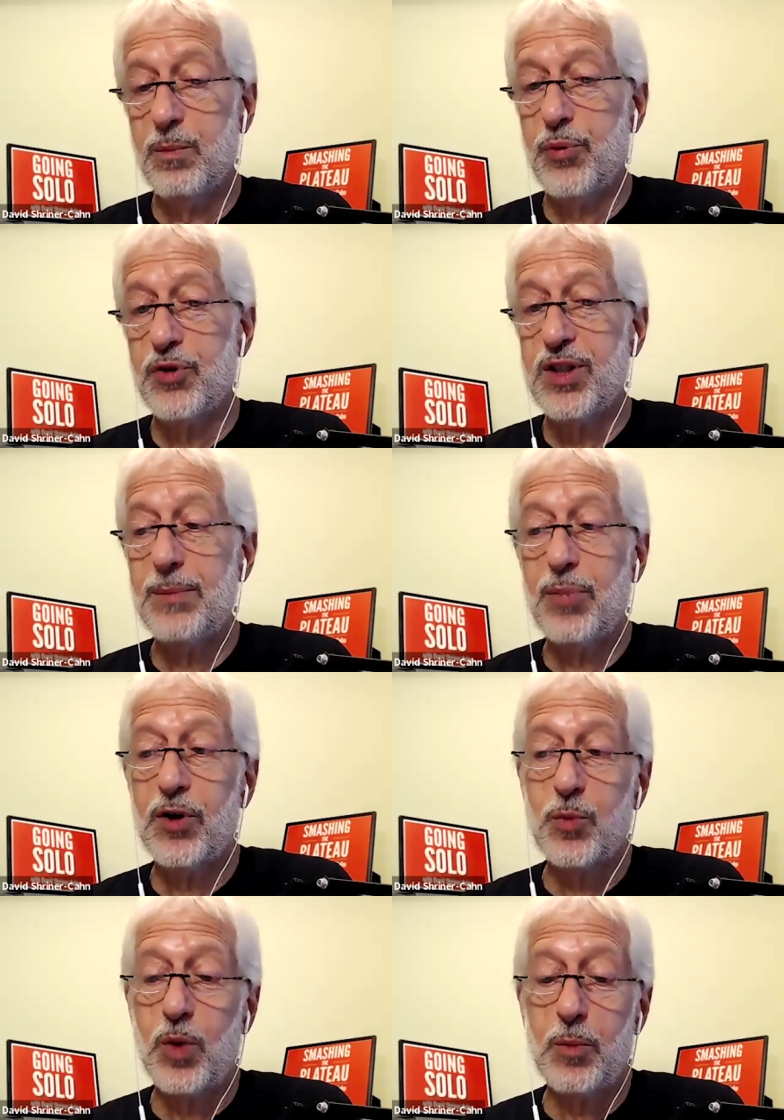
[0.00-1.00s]
proceed
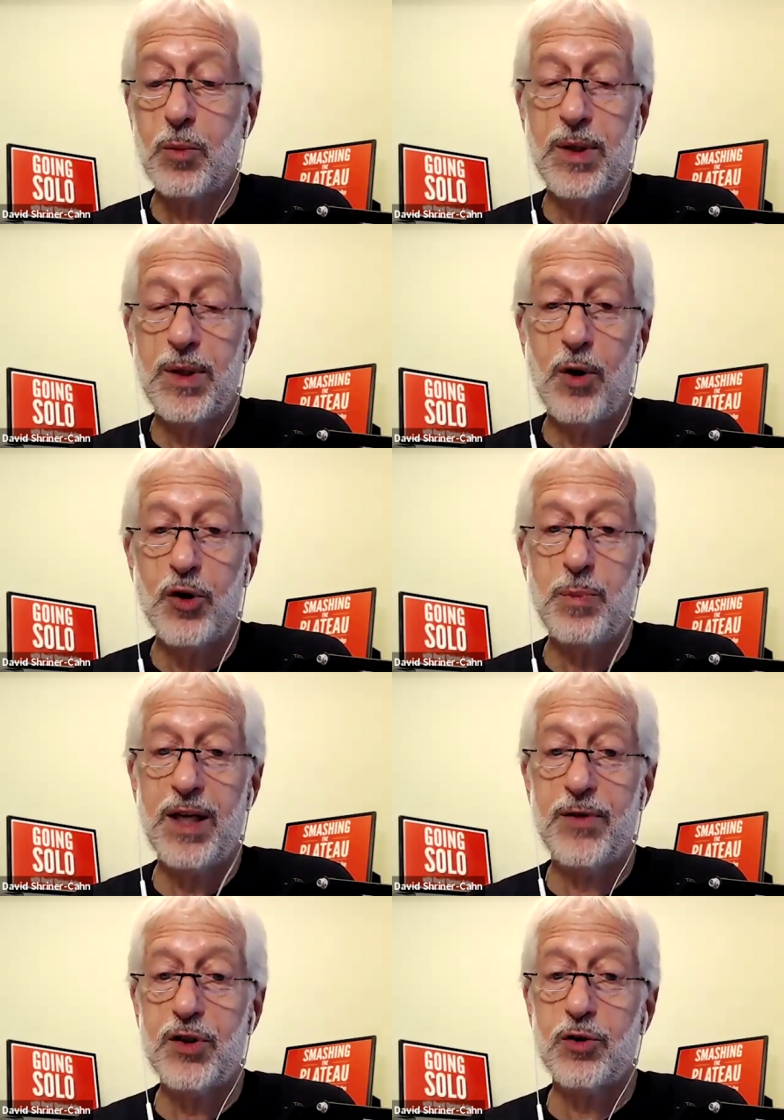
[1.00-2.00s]
because what would be most
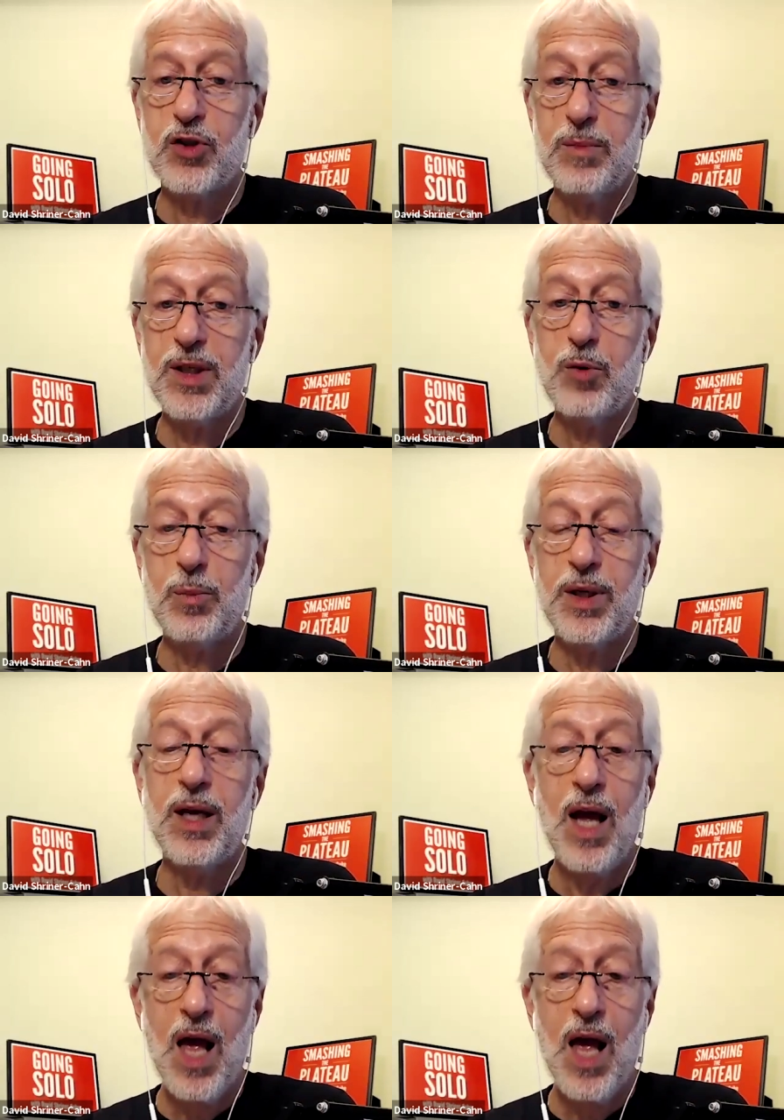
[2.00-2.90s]
beneficial to me would be